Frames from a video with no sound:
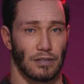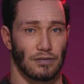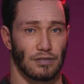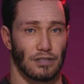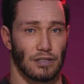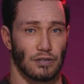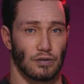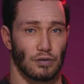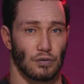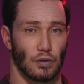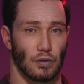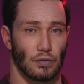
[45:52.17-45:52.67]

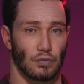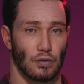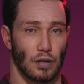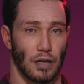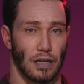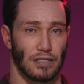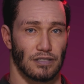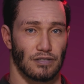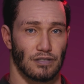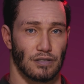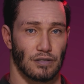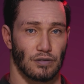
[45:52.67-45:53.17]
just
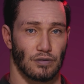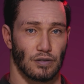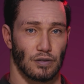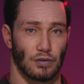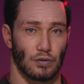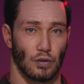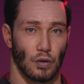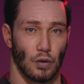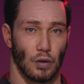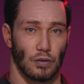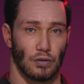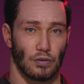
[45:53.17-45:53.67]
reflections of
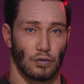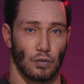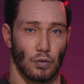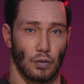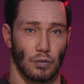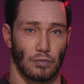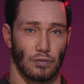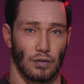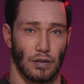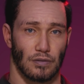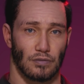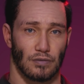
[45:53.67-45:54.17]
cultural
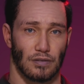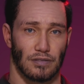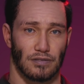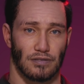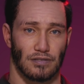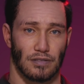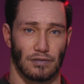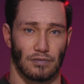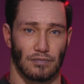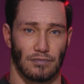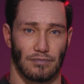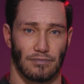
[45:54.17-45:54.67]

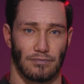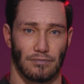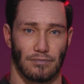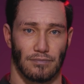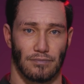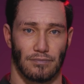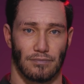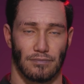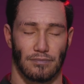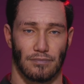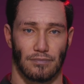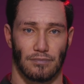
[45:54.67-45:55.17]
preferences.
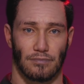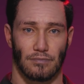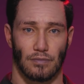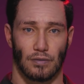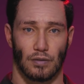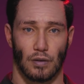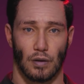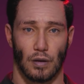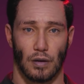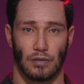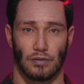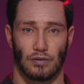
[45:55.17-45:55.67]

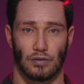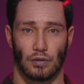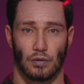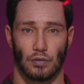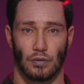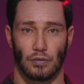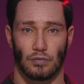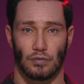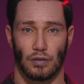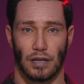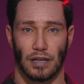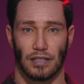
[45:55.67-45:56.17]
They're also
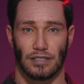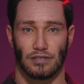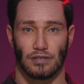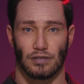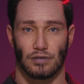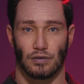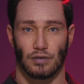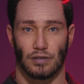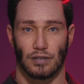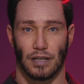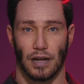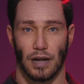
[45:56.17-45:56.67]

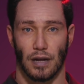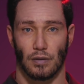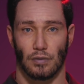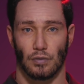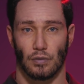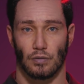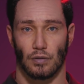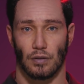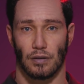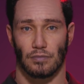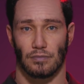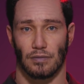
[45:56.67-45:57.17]
reflections of
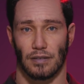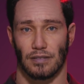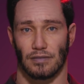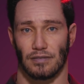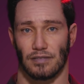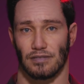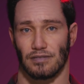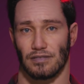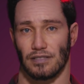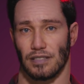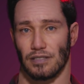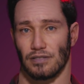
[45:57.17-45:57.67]
algorithmic
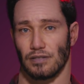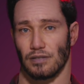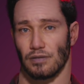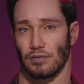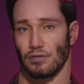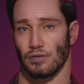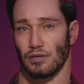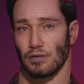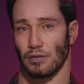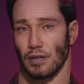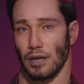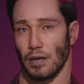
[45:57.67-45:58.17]

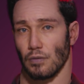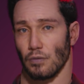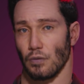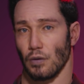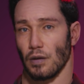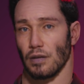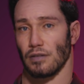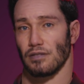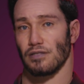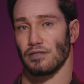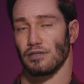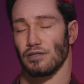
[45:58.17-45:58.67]
decisions about
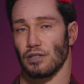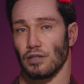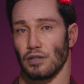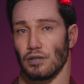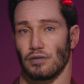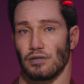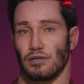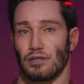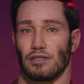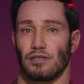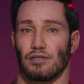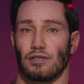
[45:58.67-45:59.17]
what
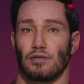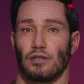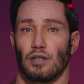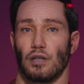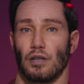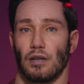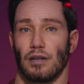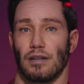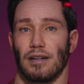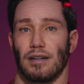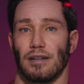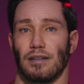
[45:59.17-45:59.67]
deserves
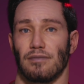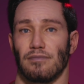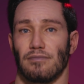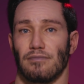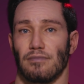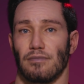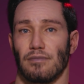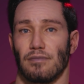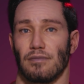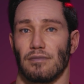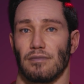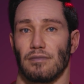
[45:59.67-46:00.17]
visibility.
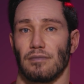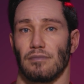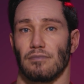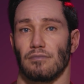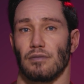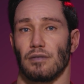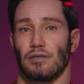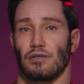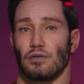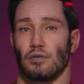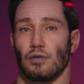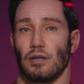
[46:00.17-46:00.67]

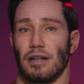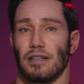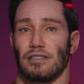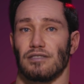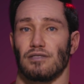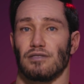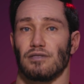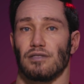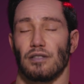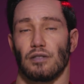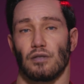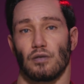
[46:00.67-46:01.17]
This
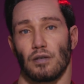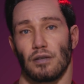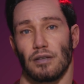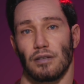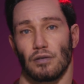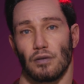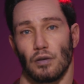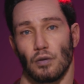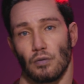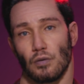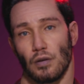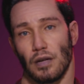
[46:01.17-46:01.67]
raises a
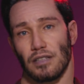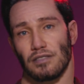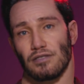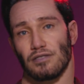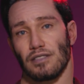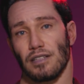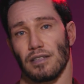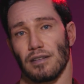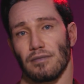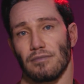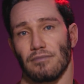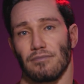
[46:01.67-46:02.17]
critical
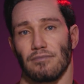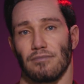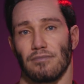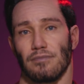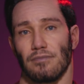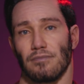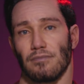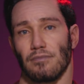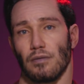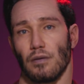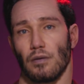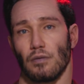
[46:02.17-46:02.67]
question.
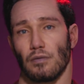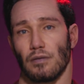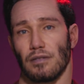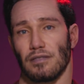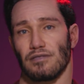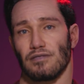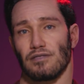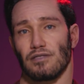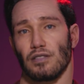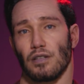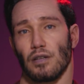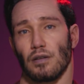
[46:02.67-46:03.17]
Are we
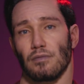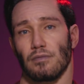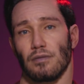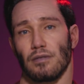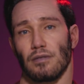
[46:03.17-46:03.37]
still the